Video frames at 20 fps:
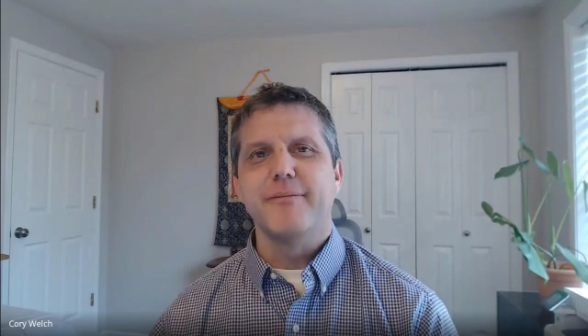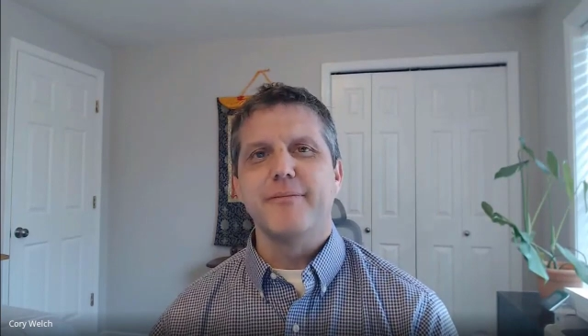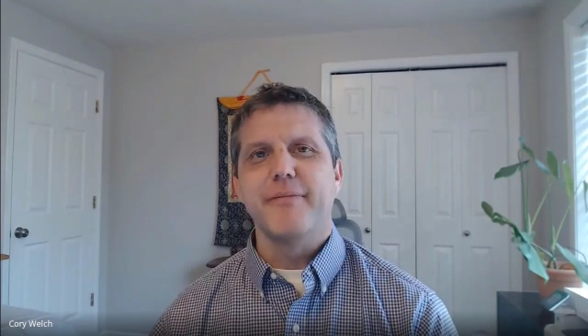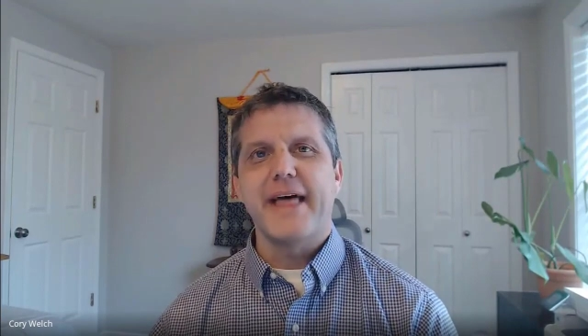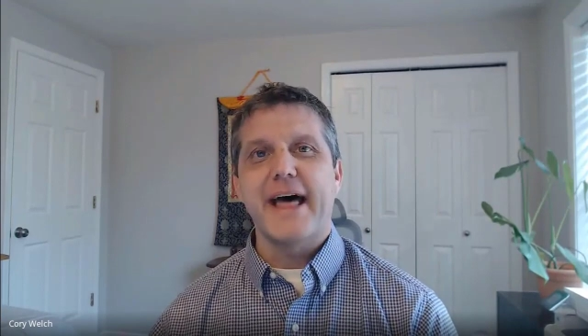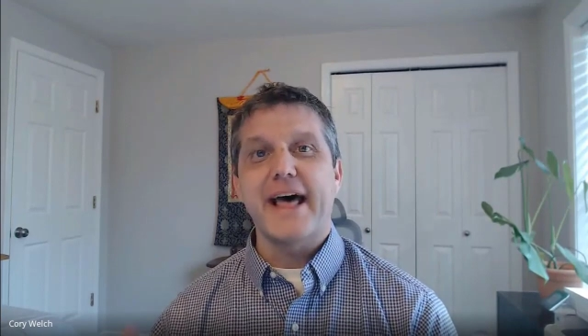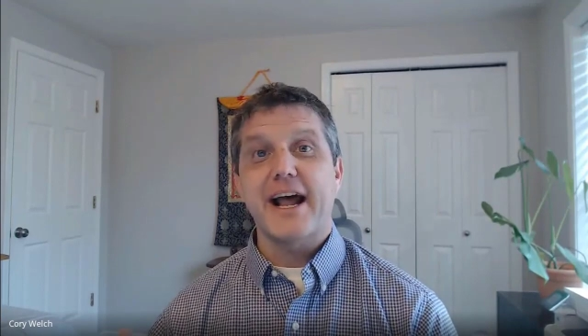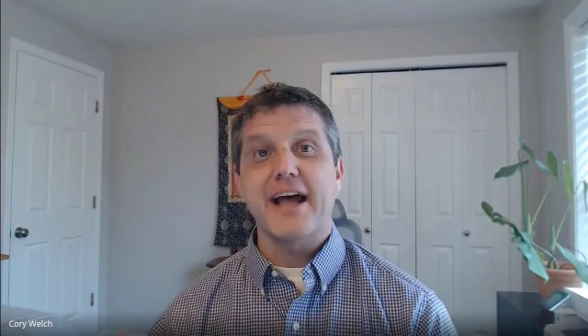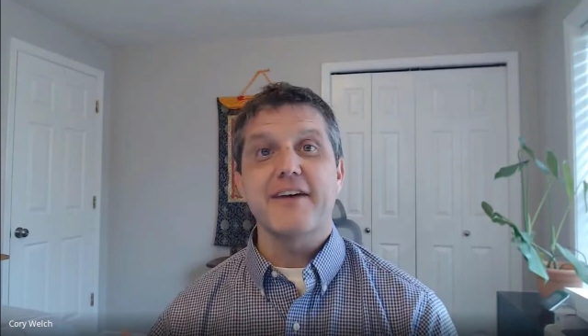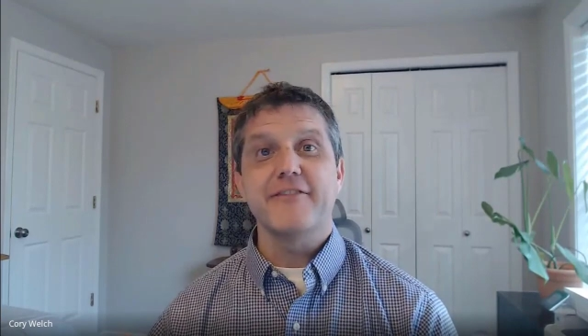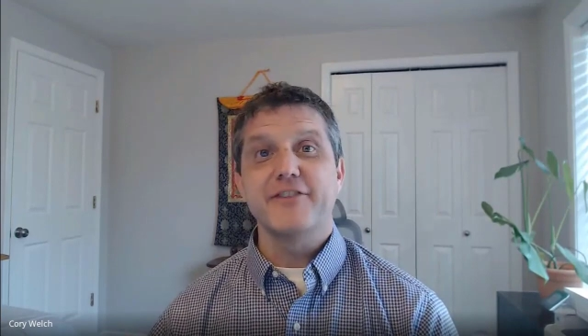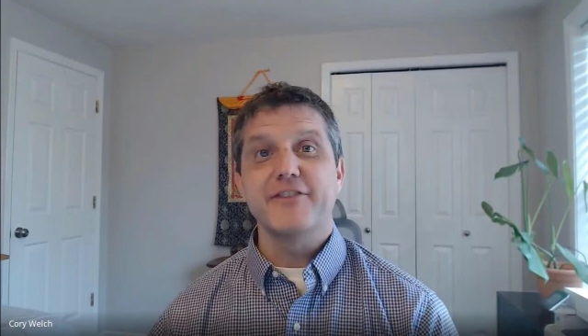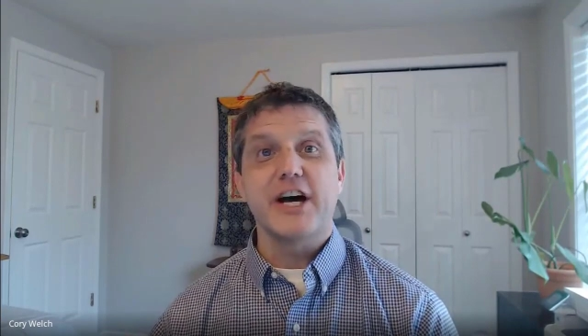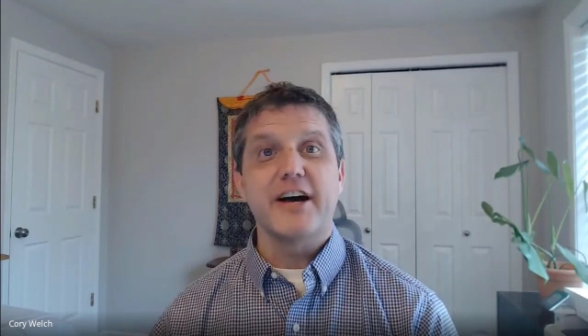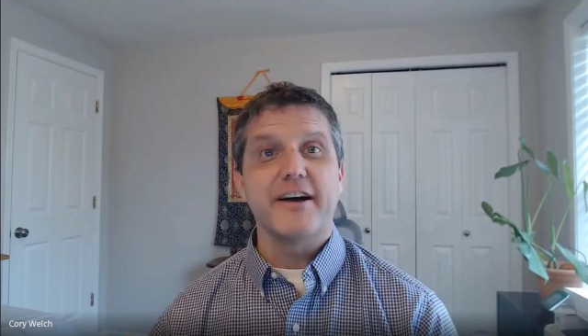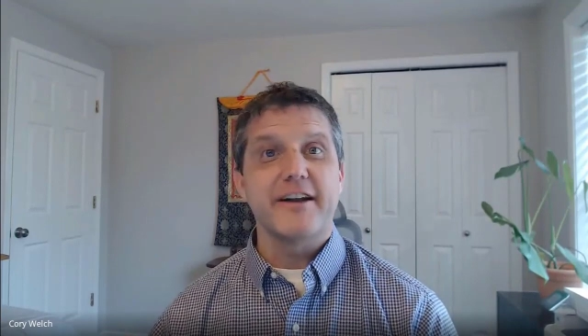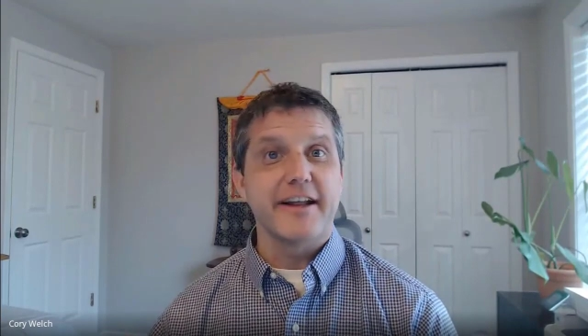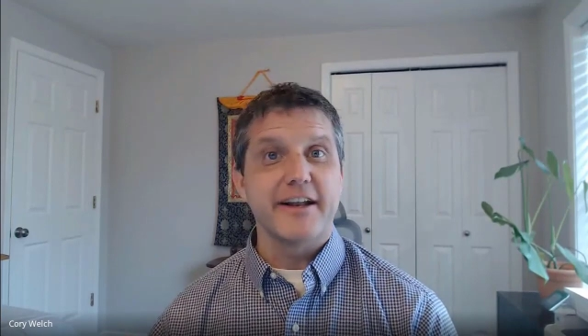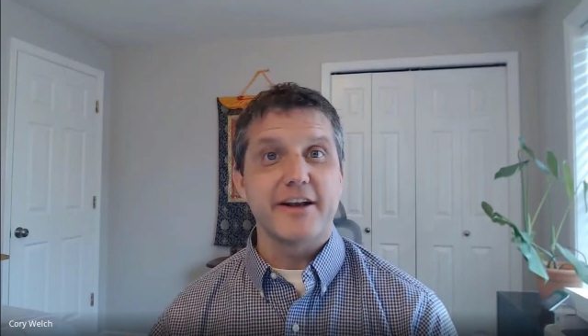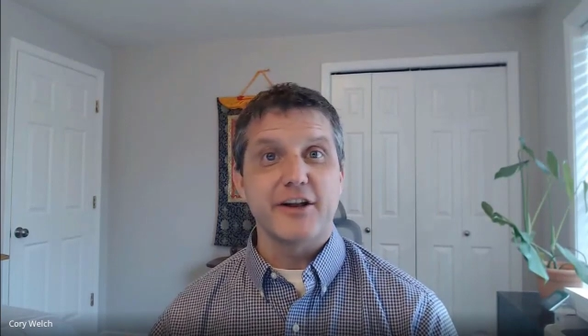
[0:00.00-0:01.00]
that I've
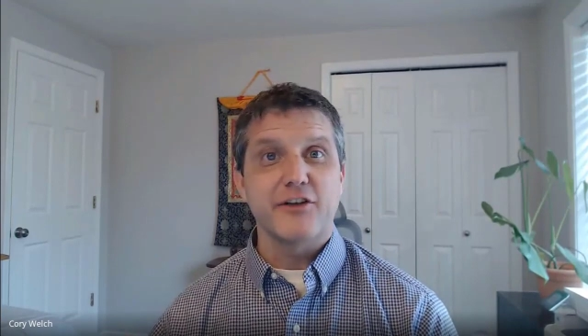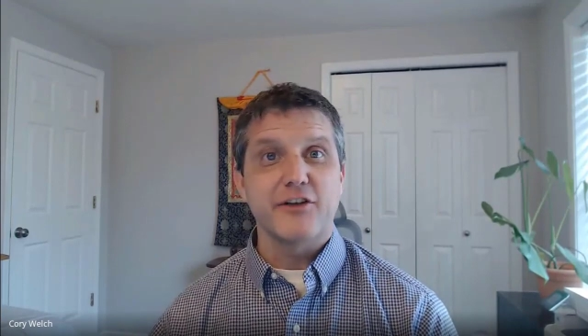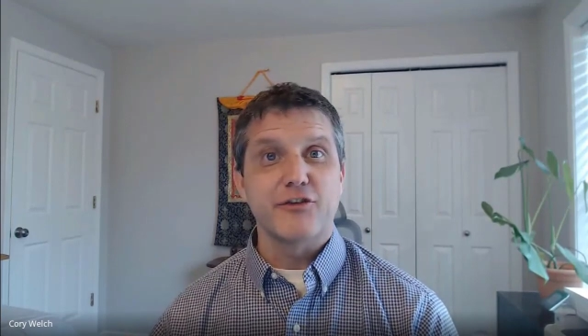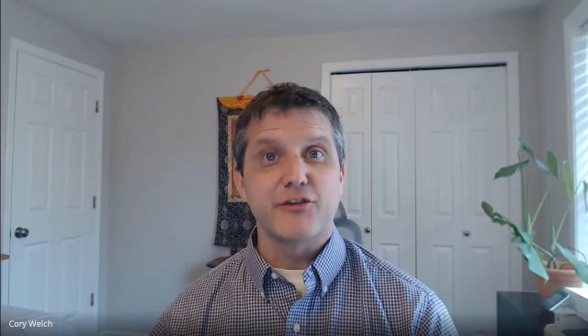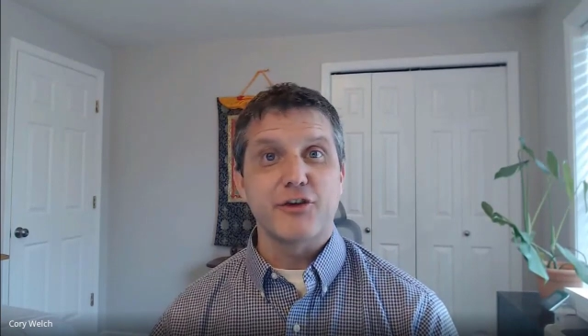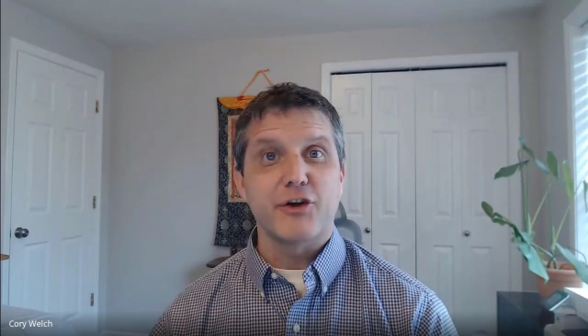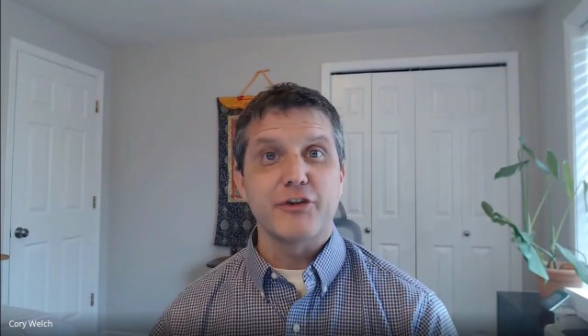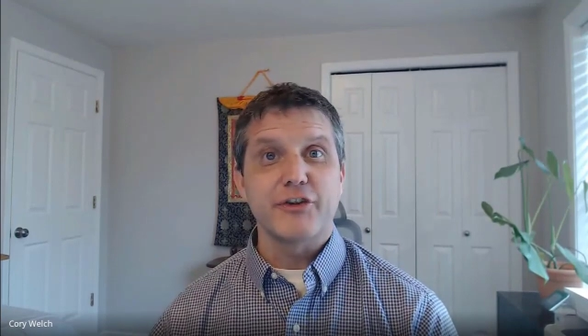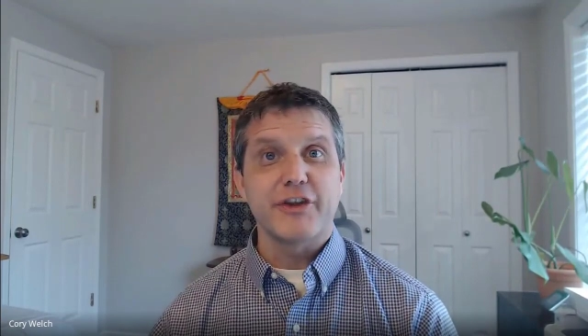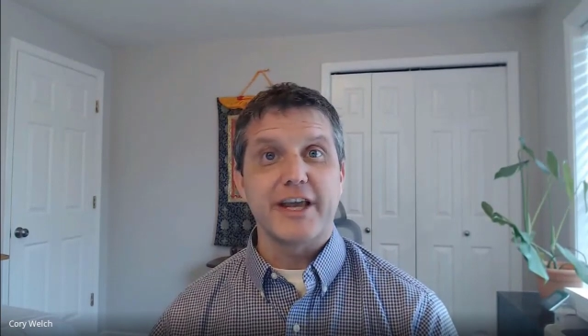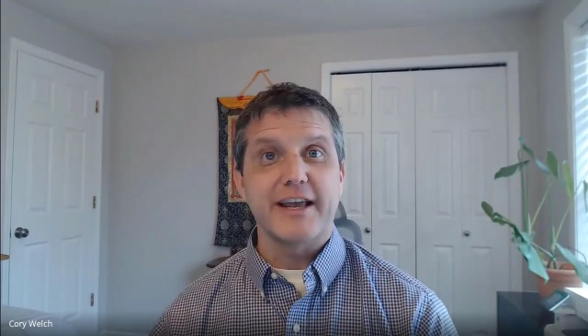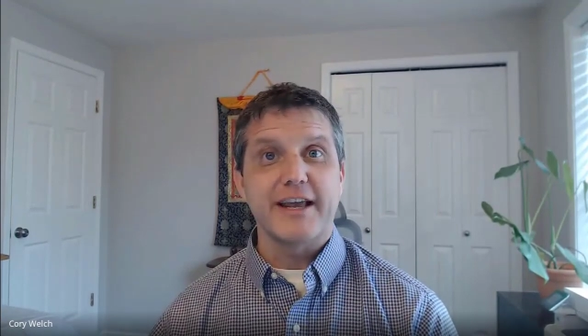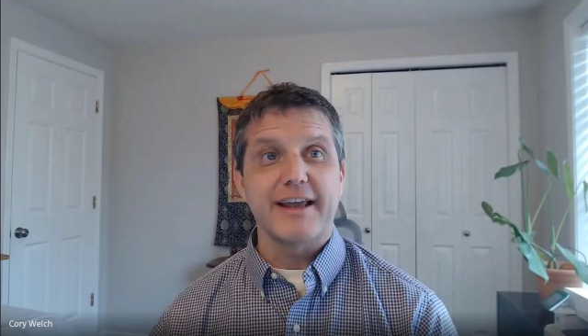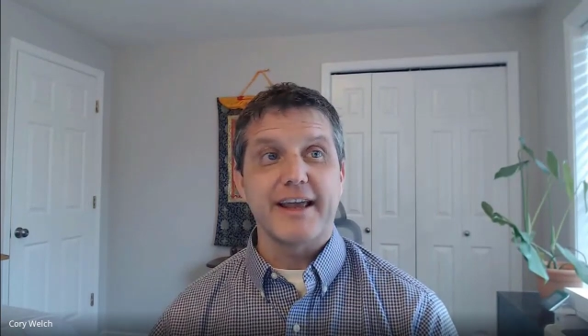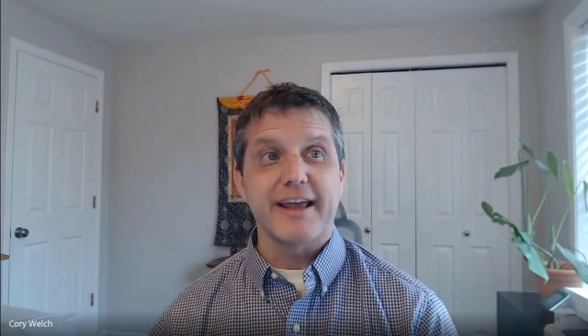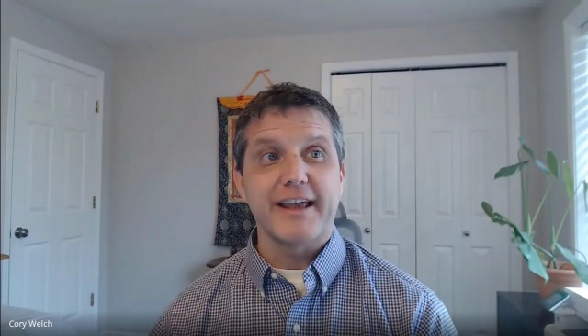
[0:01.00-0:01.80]
done in consulting